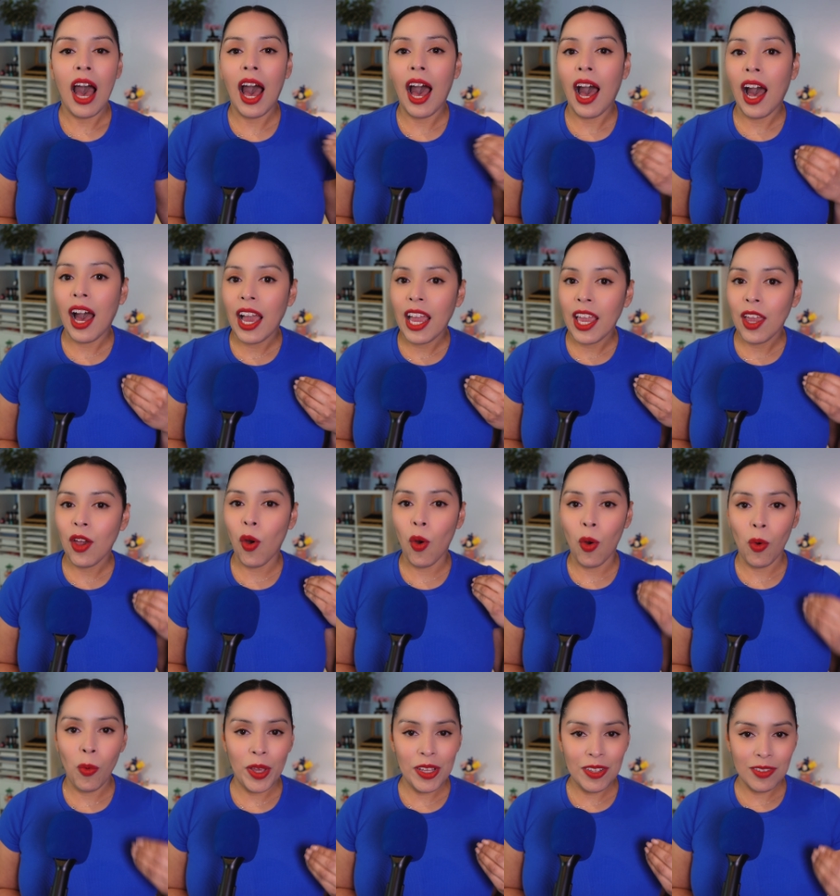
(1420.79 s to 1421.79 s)
I
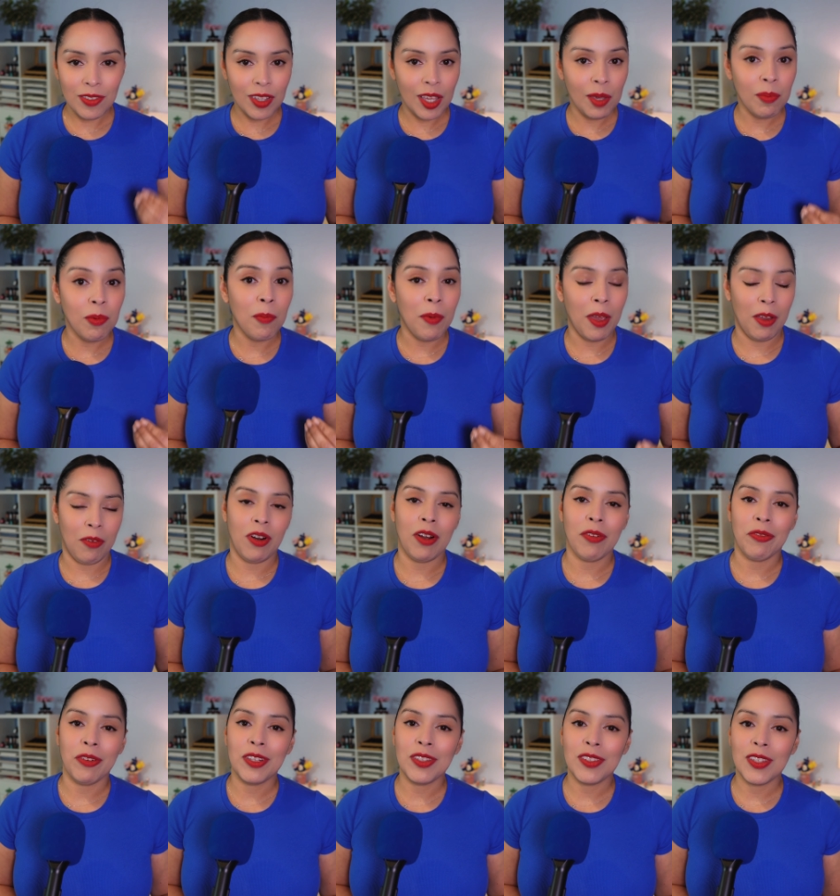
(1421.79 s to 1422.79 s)
always label my
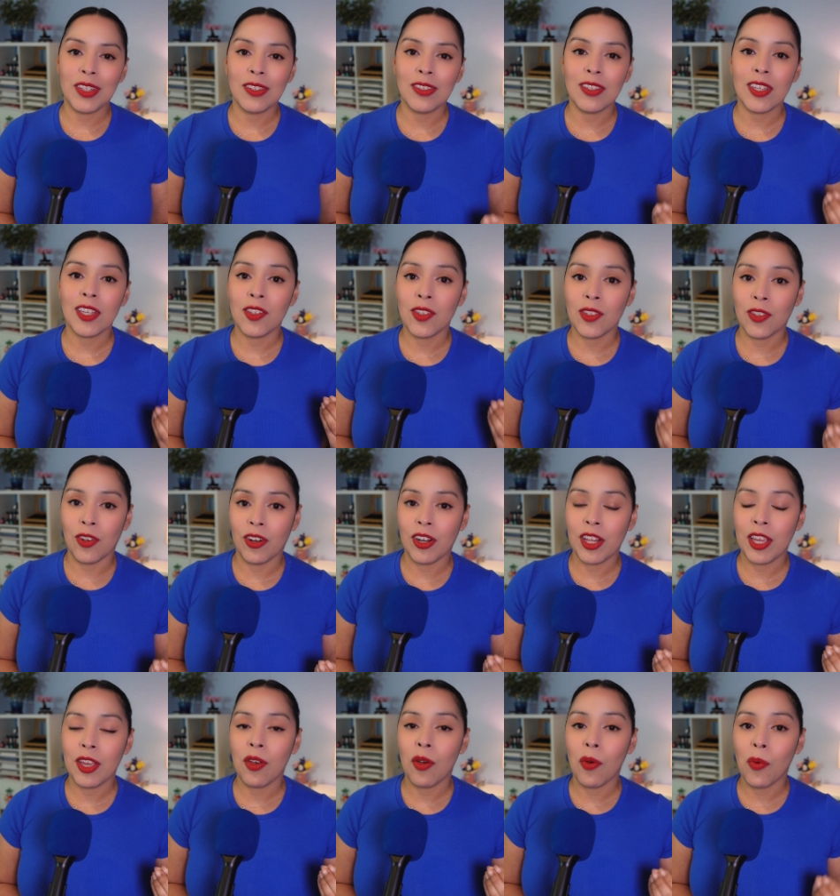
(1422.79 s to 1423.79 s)
references
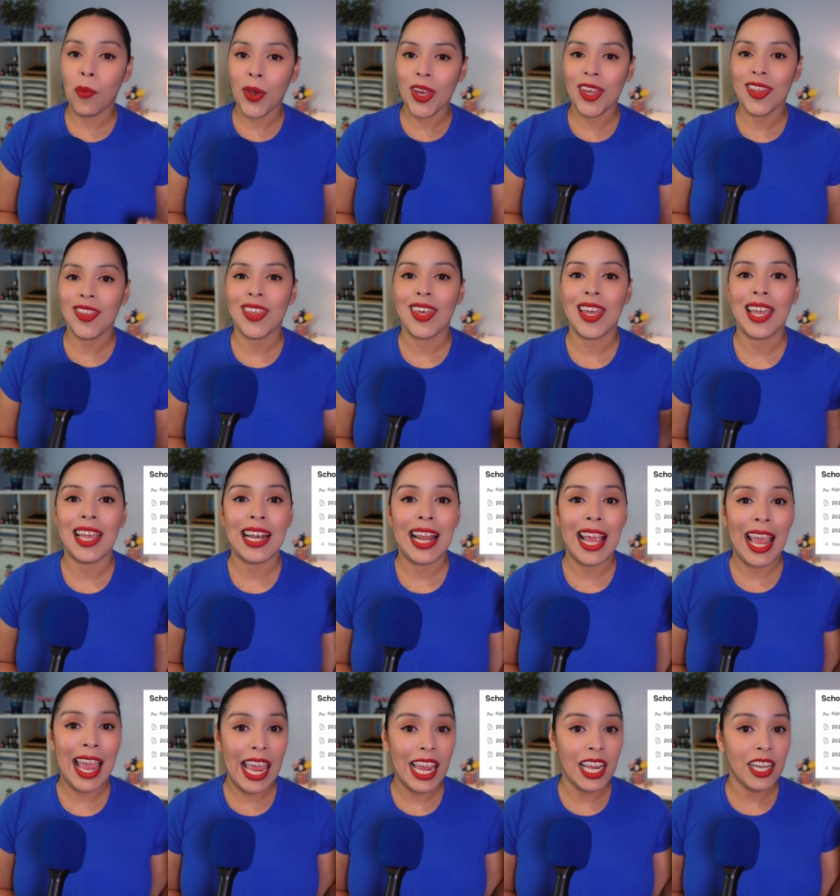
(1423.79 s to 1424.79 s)
starting with an
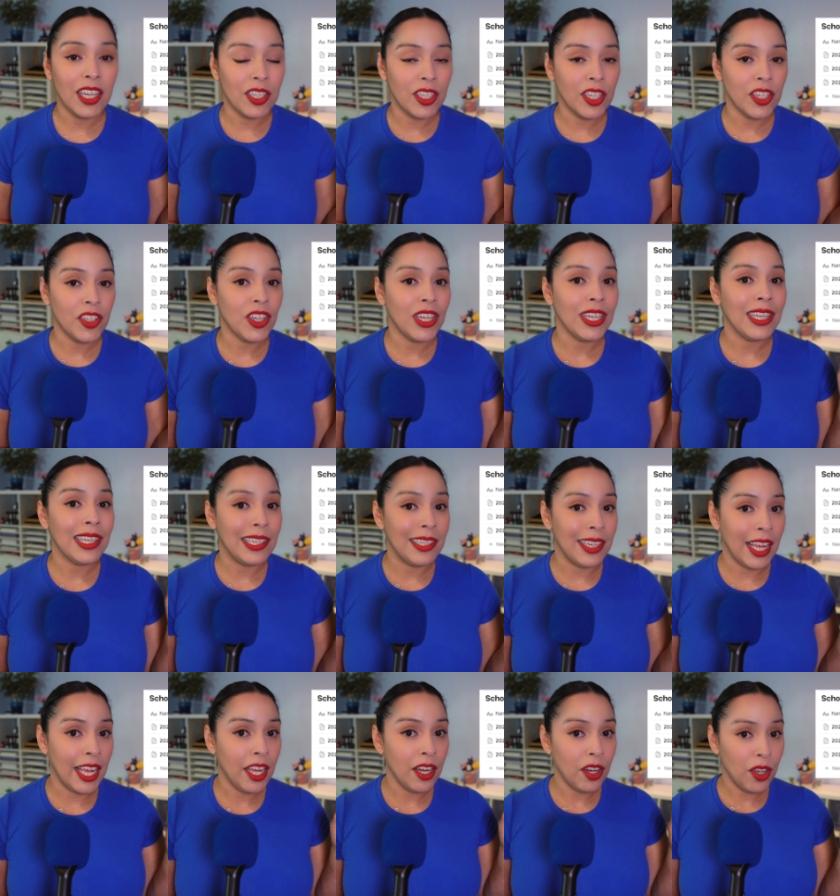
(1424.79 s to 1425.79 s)
8-digit
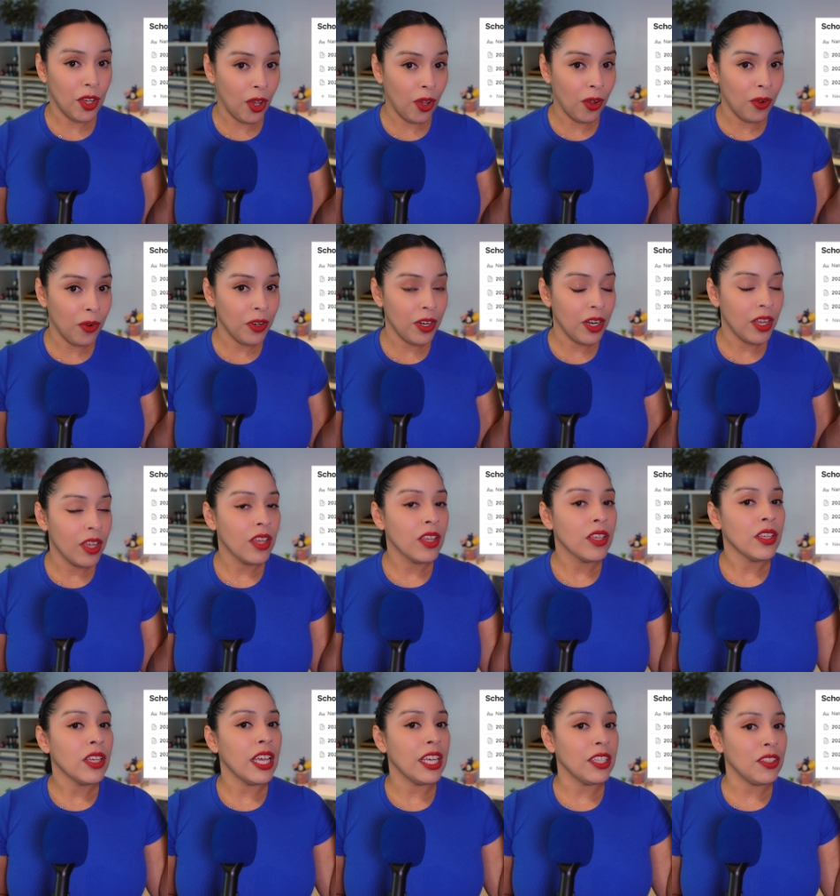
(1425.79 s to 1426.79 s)
date code.
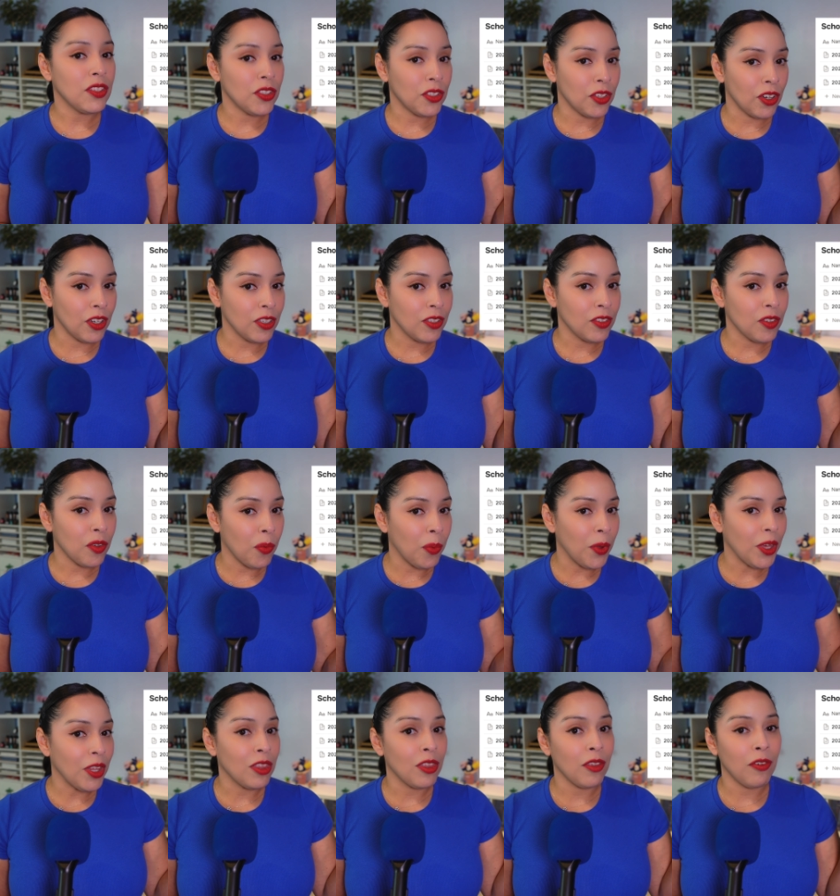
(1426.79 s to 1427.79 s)
It starts
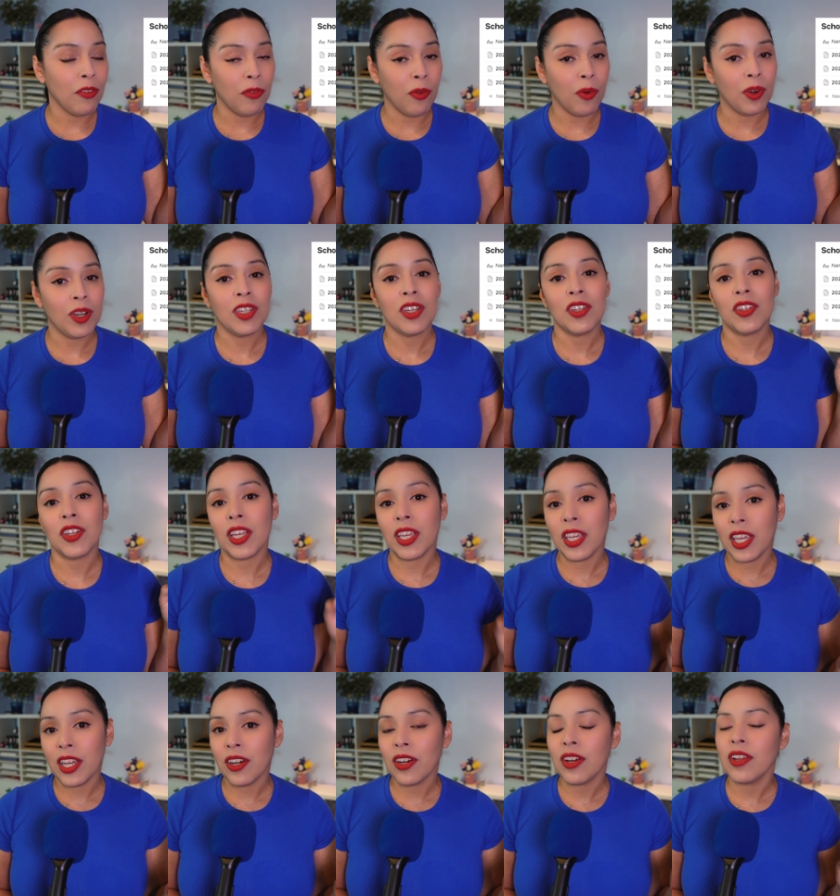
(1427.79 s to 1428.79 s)
with the 4-digit
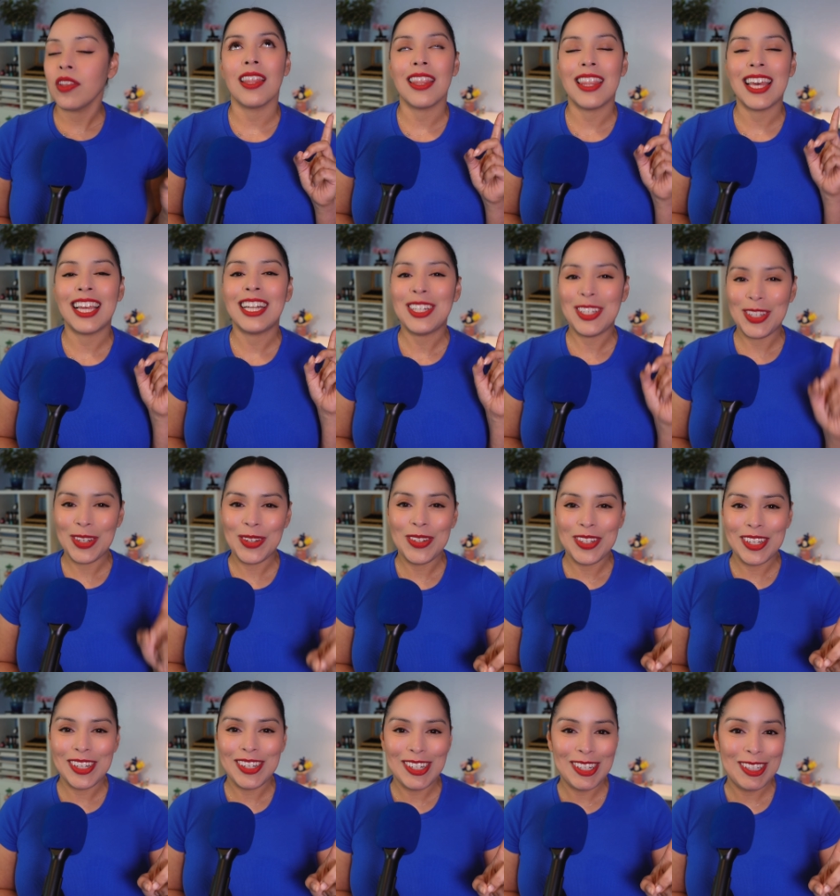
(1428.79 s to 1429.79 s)
year, then 2
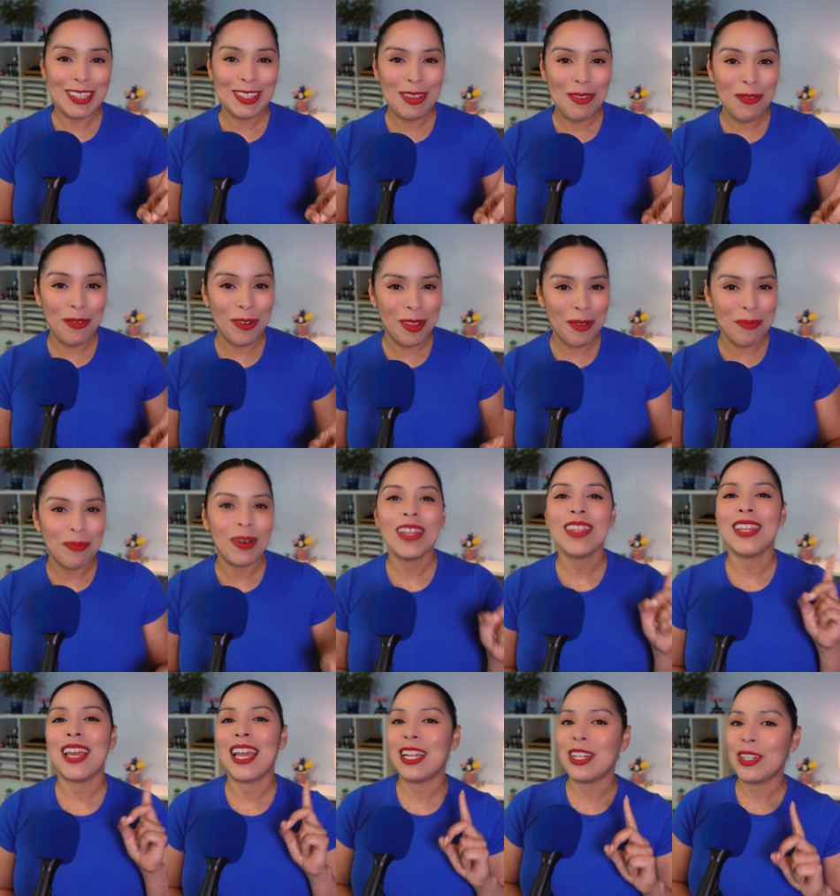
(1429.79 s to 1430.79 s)
digits for the
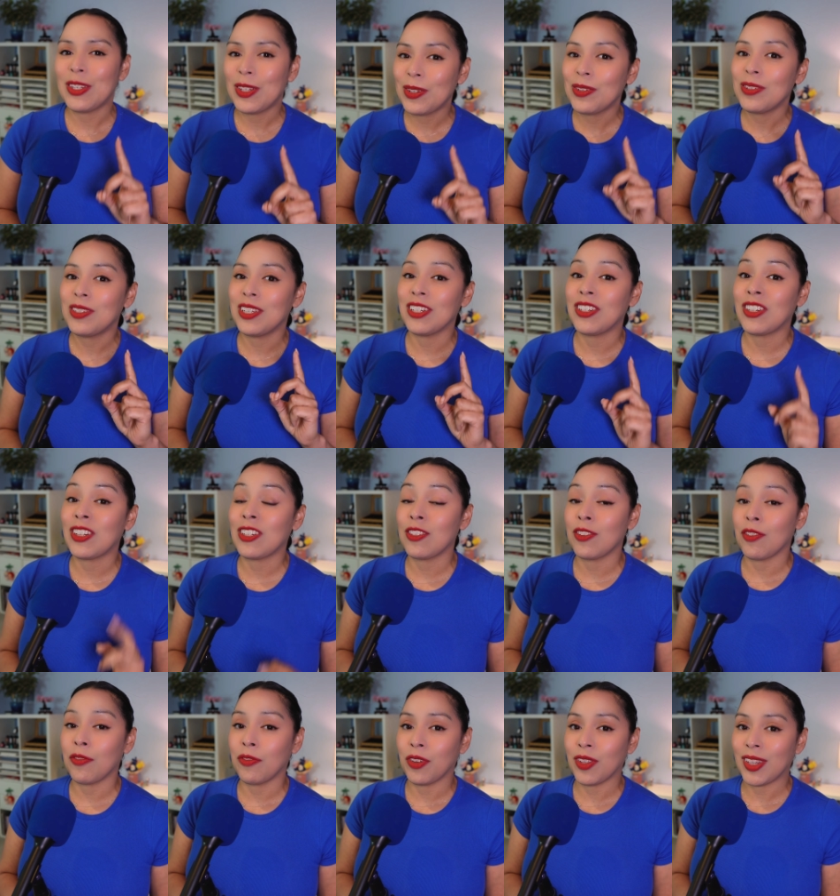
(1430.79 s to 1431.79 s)
month, and 2
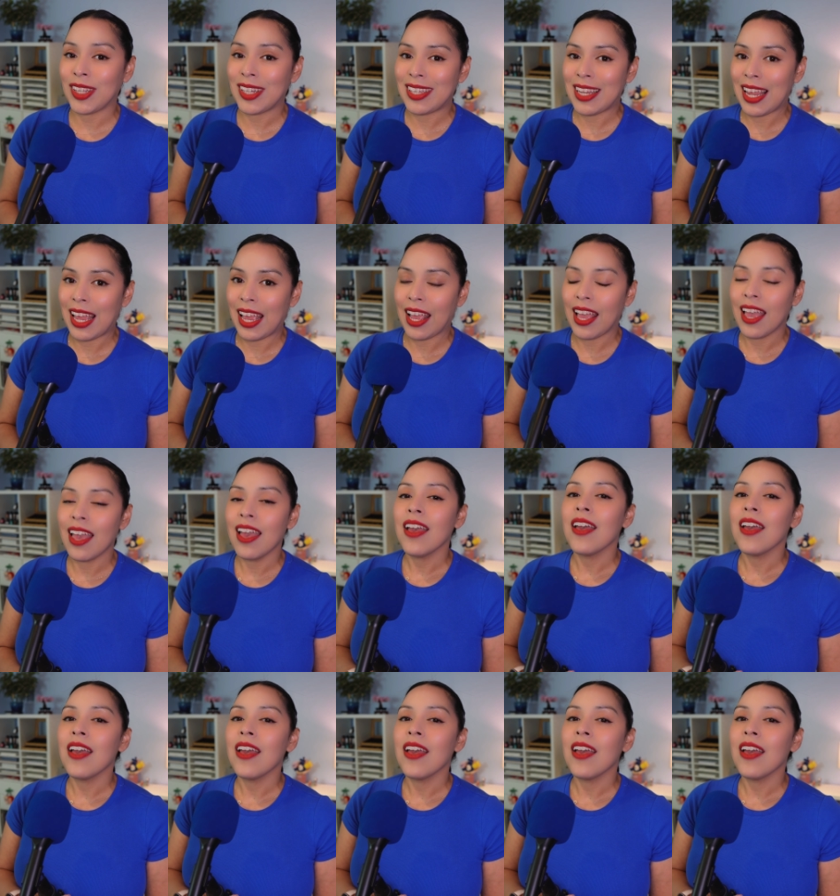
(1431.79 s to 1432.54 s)
digits for the day.